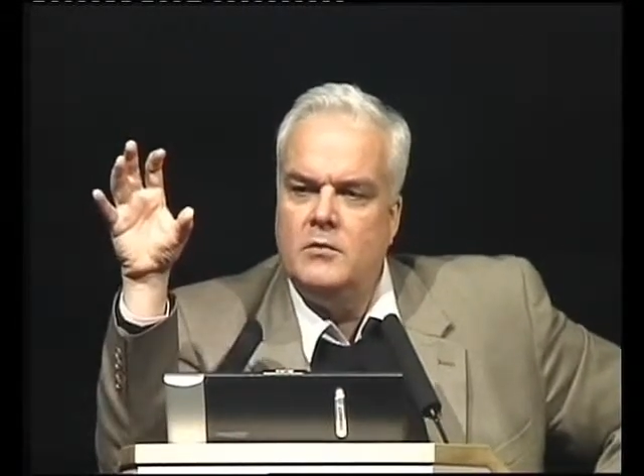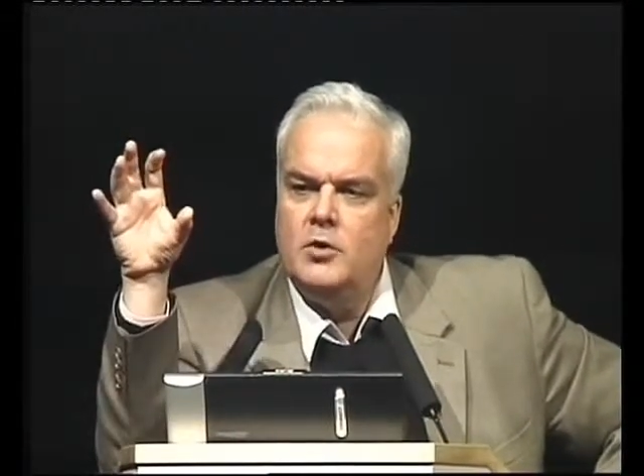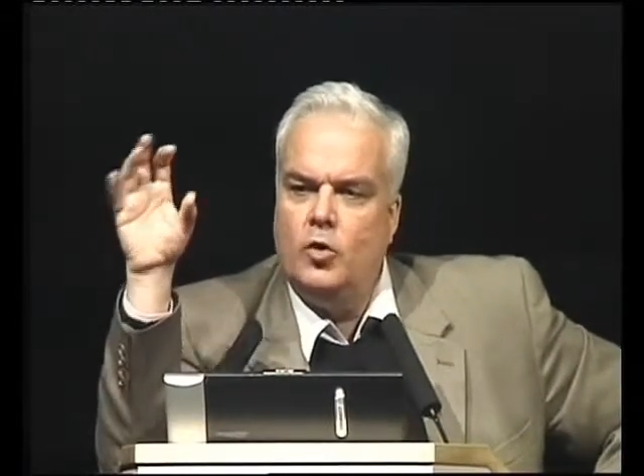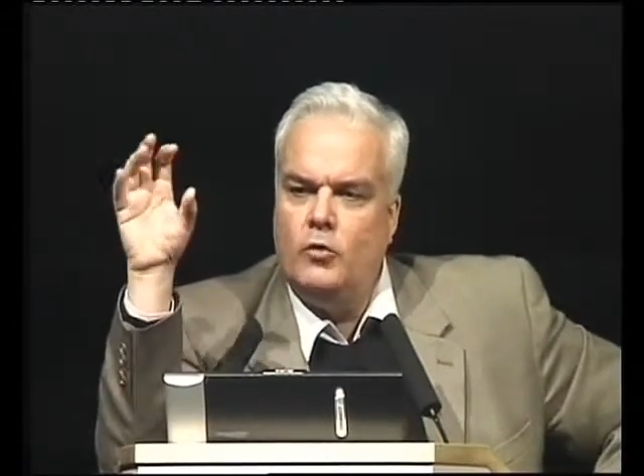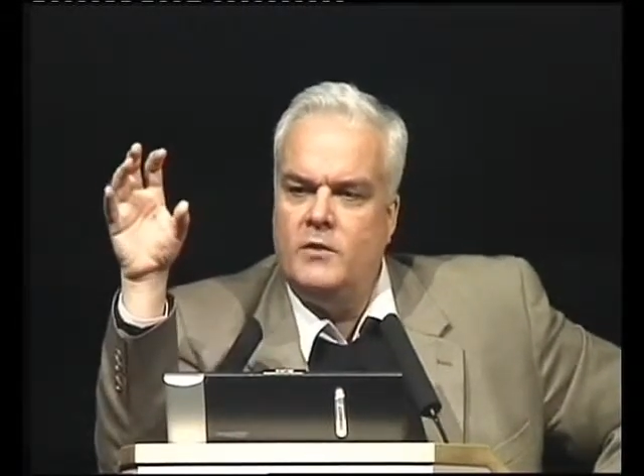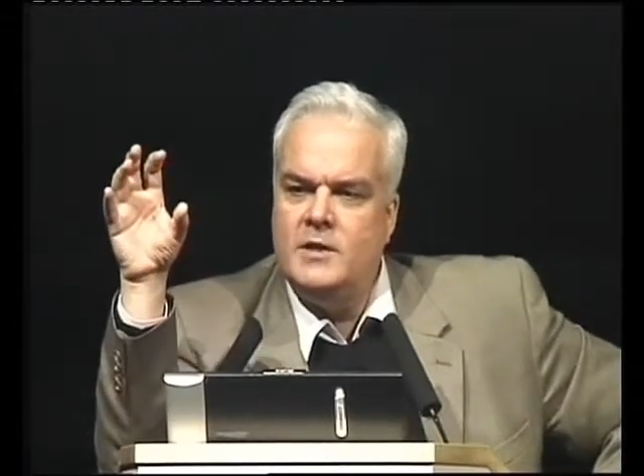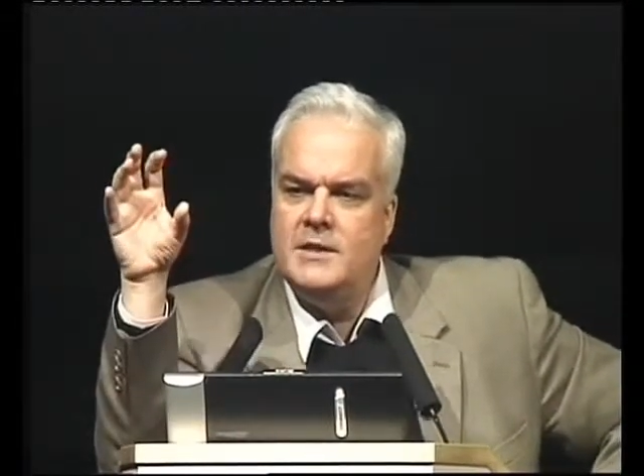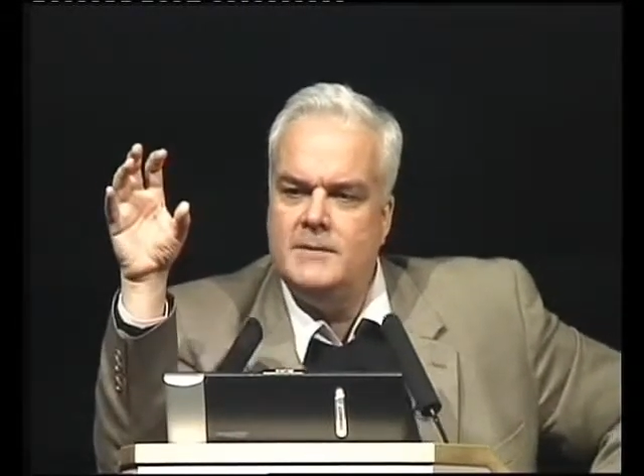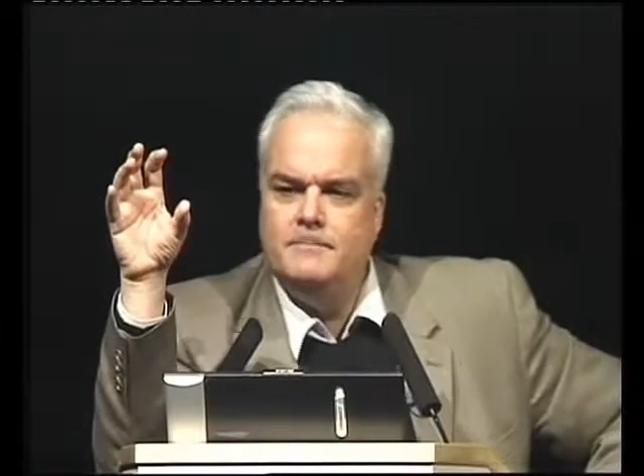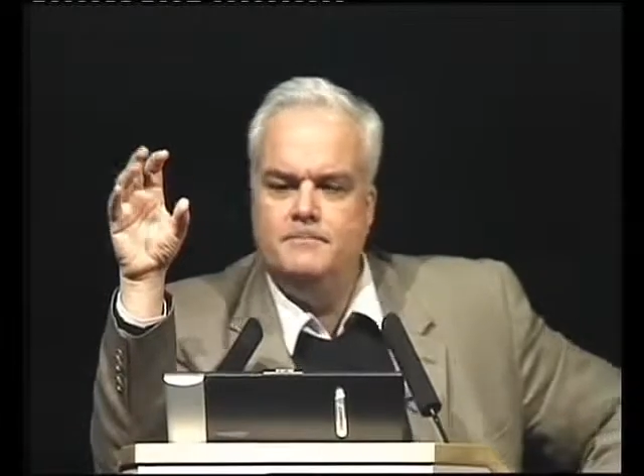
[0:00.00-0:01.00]
the
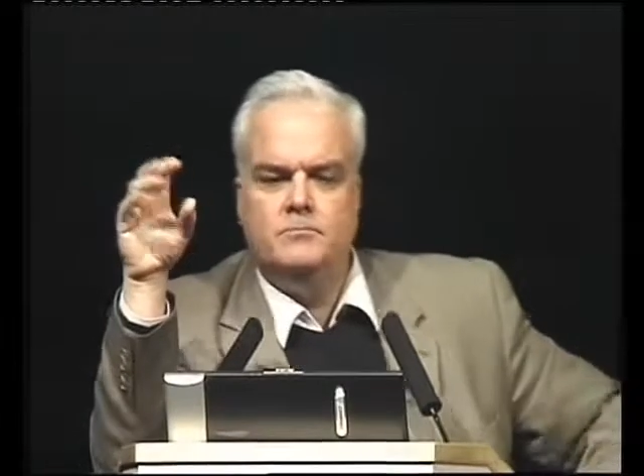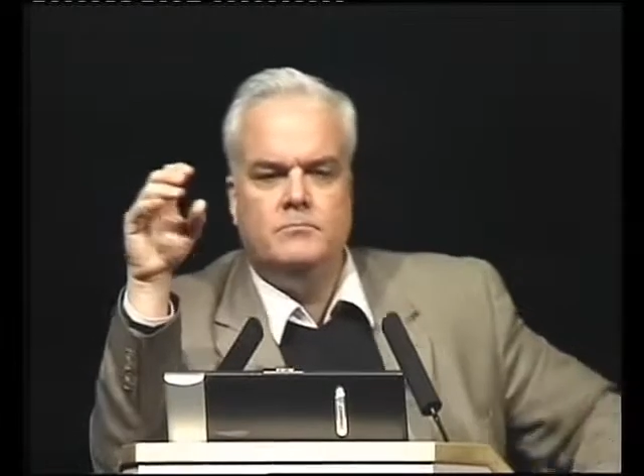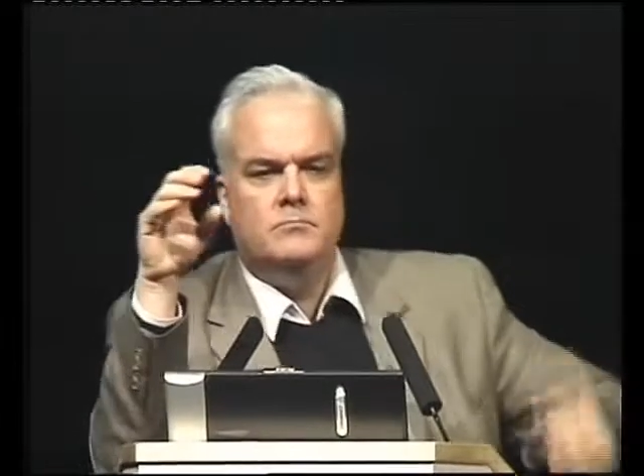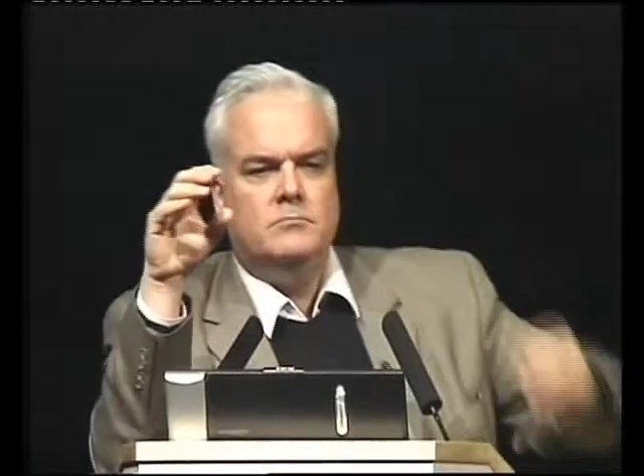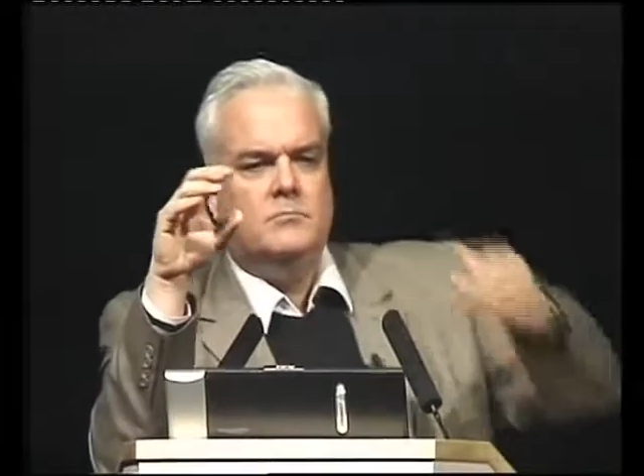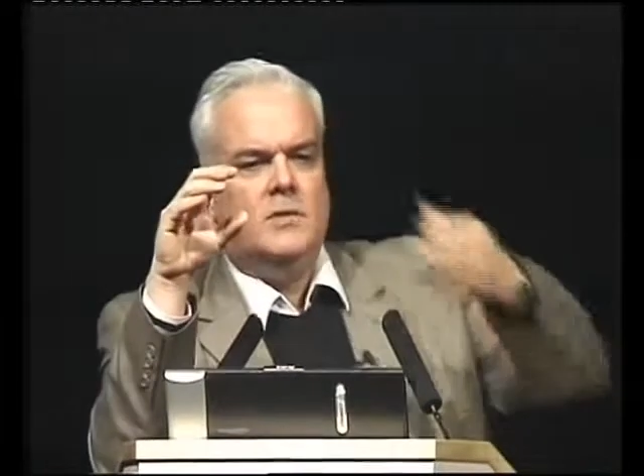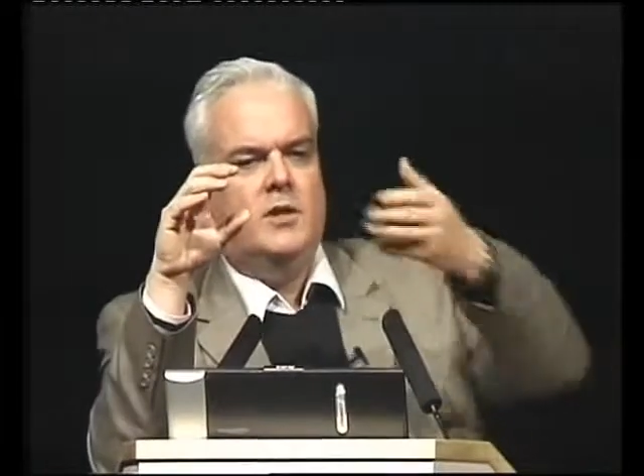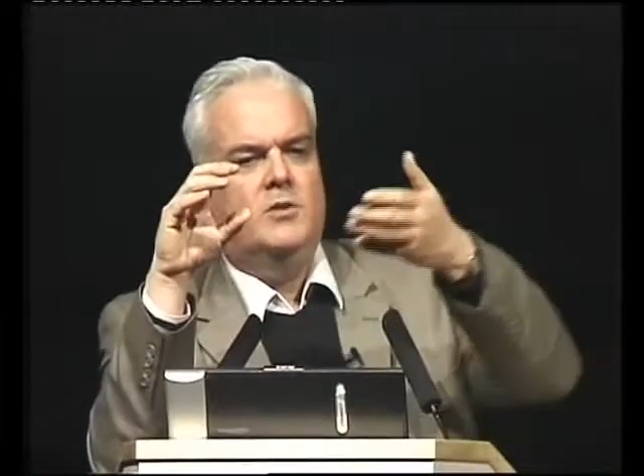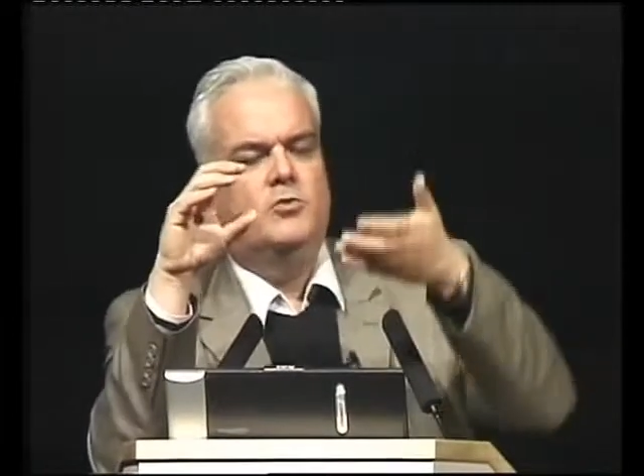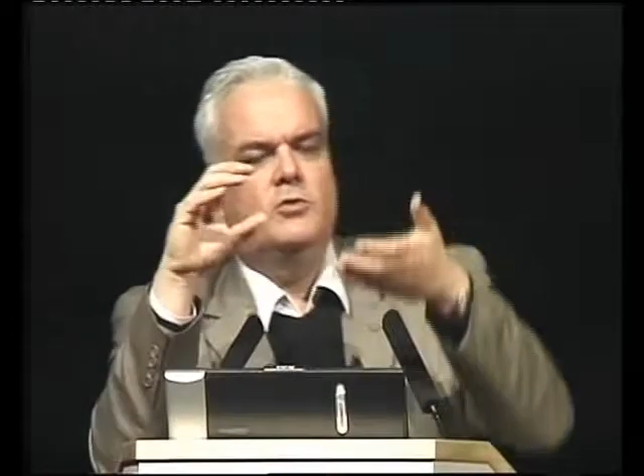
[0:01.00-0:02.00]
ovary,
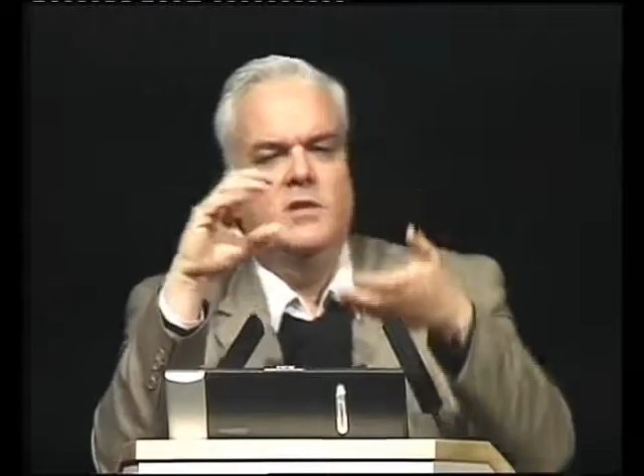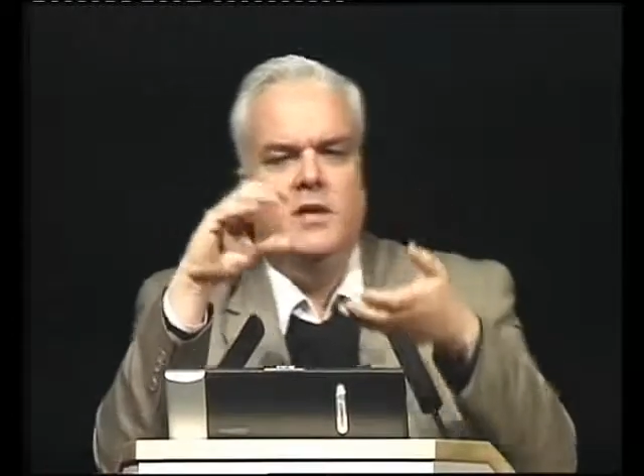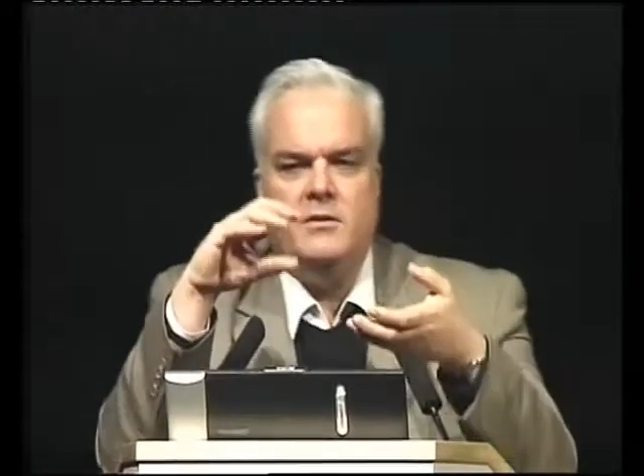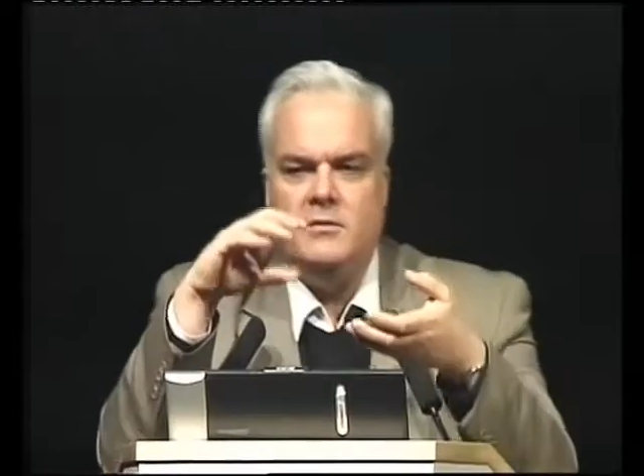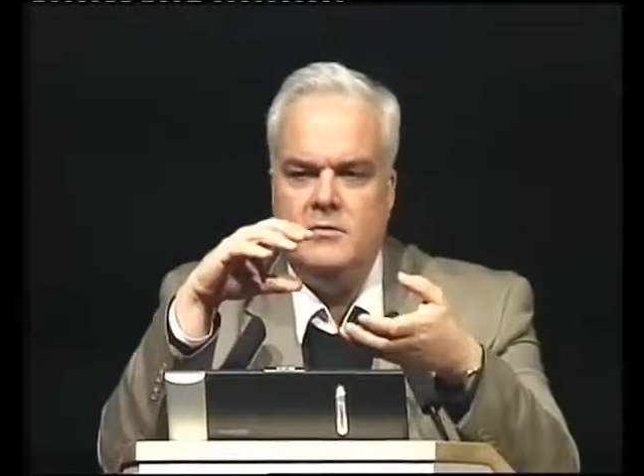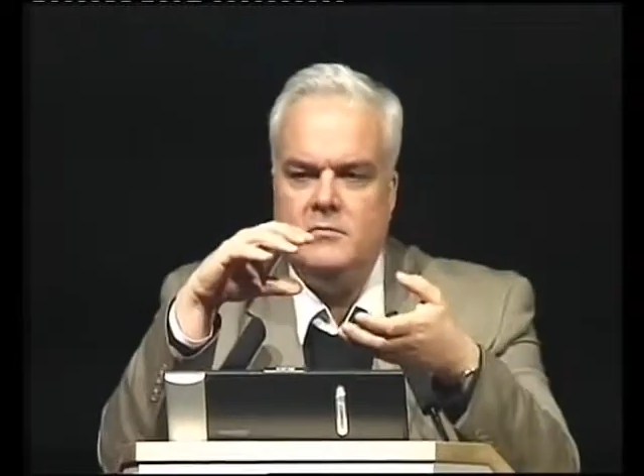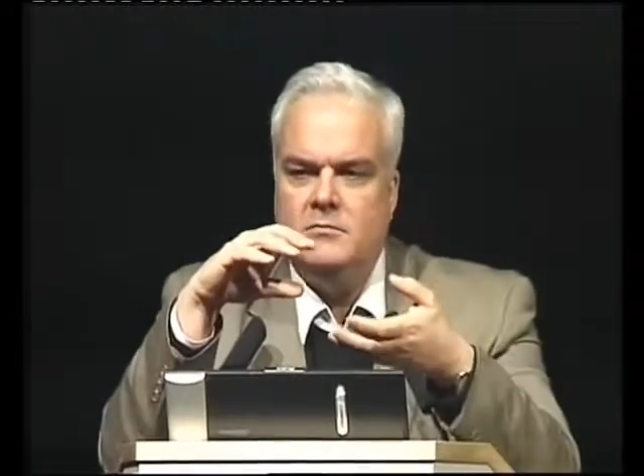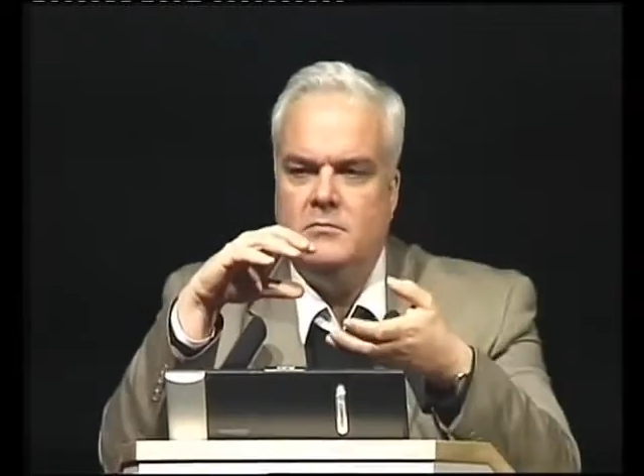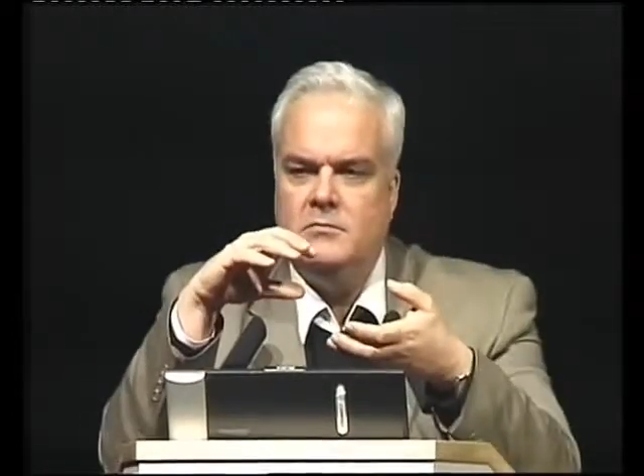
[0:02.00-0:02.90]
into the other.